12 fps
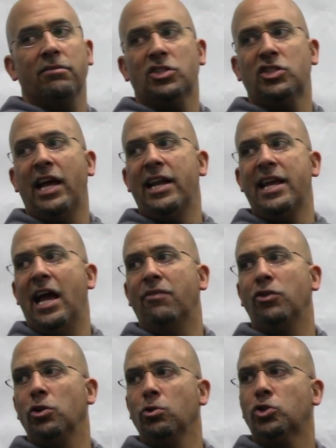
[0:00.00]
steady
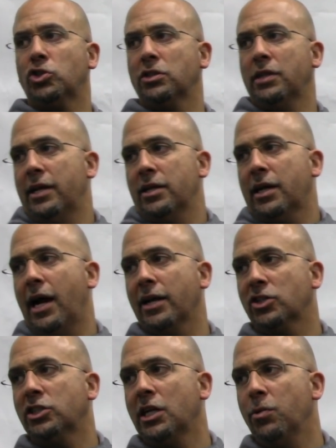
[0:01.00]
evolution that you
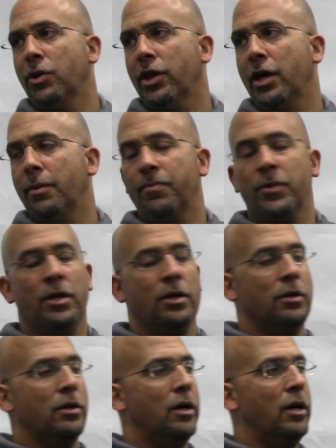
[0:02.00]
kind of see with him,
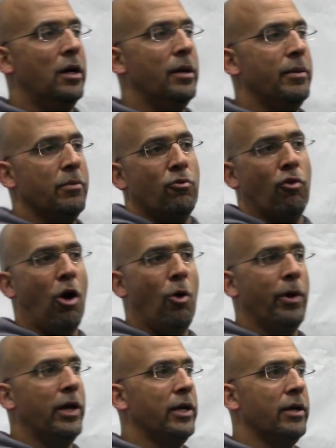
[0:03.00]
uh, him
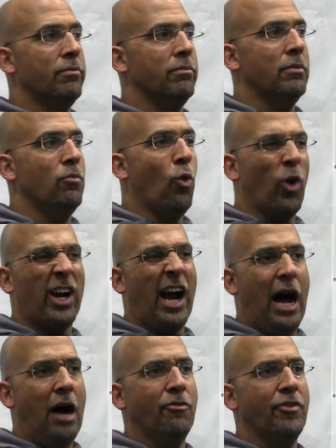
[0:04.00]
growing and more
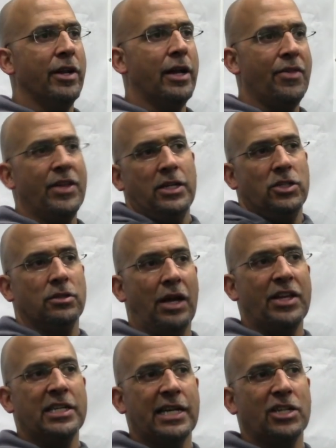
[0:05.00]
confident. I think he's
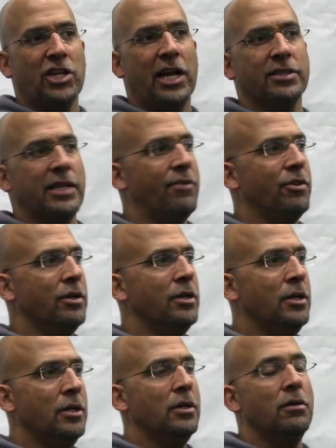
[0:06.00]
I think he's got a chance to have
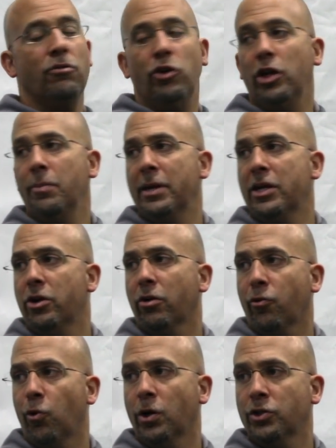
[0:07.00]
a really big
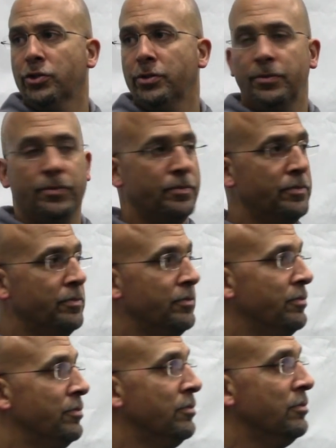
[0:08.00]
year for us. James,
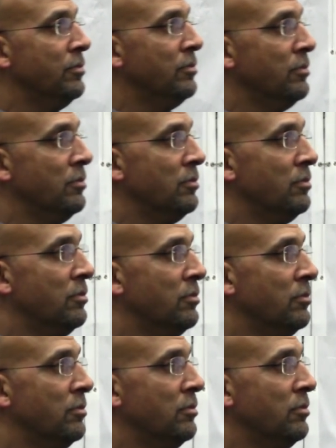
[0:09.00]
one of
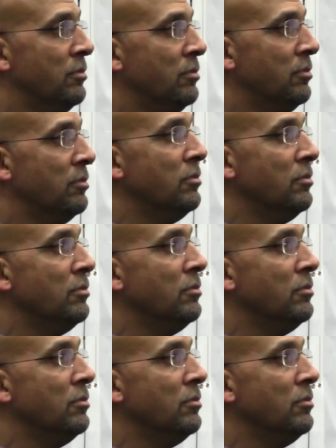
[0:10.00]
his I